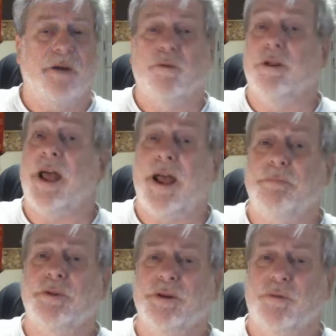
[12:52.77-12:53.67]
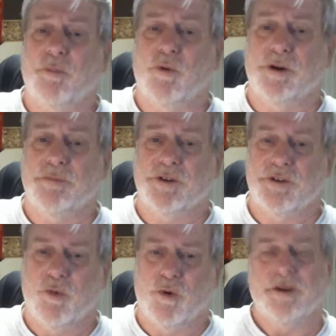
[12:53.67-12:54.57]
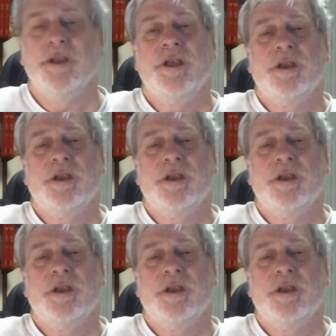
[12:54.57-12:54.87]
I will happily report him to the board,